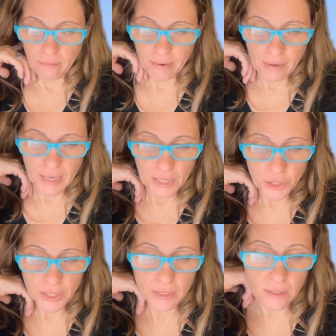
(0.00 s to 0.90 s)

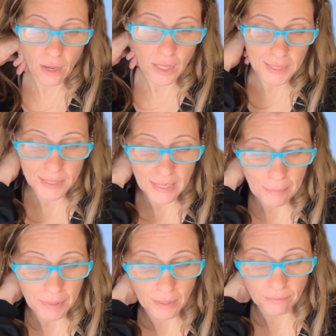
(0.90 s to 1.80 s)
variations on the
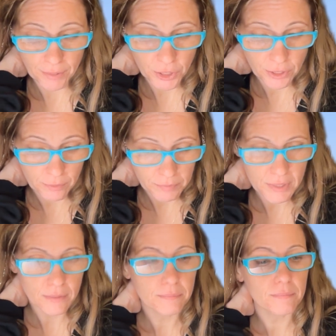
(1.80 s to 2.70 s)
assignment of the
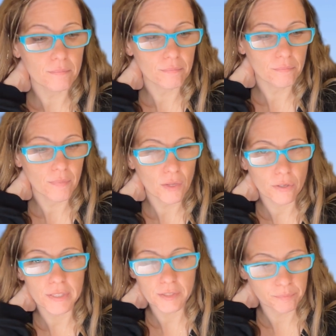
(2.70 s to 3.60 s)
terms.
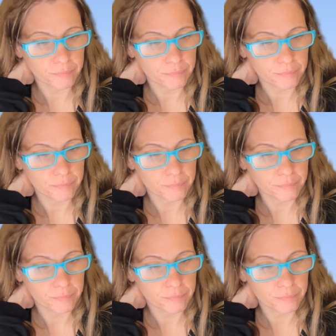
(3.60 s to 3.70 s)
Good.